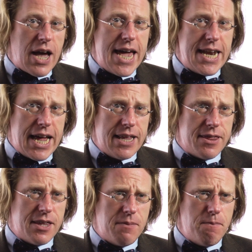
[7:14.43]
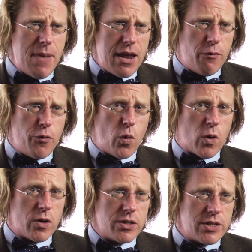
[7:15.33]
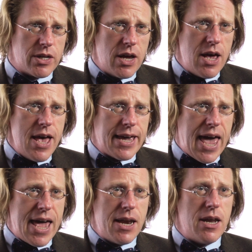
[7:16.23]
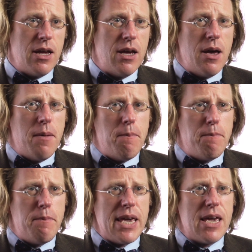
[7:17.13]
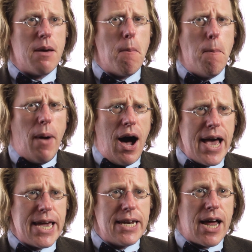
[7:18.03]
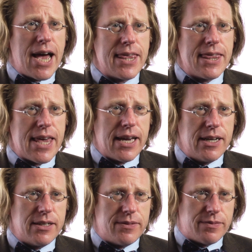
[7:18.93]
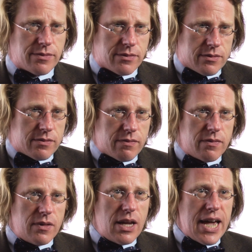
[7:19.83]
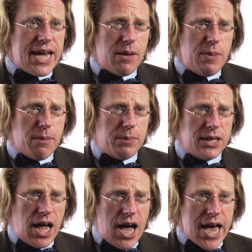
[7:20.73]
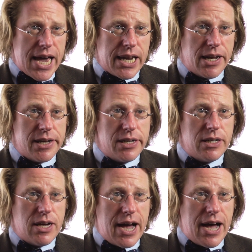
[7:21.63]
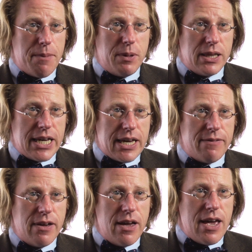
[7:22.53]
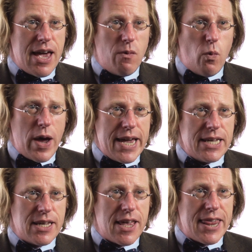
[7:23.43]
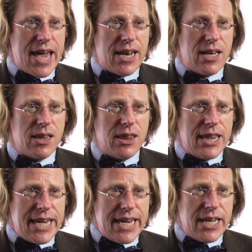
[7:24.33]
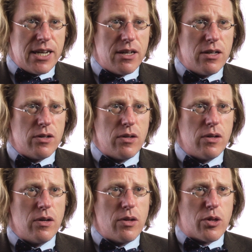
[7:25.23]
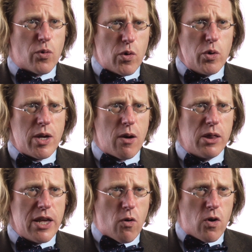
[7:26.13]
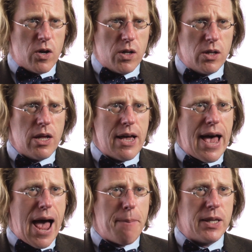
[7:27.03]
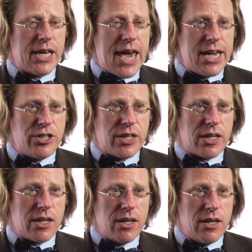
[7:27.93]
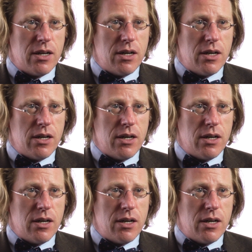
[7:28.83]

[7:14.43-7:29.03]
And the metaphors can be mined, I think, and can be applied, I believe, in ways that lead through their literal application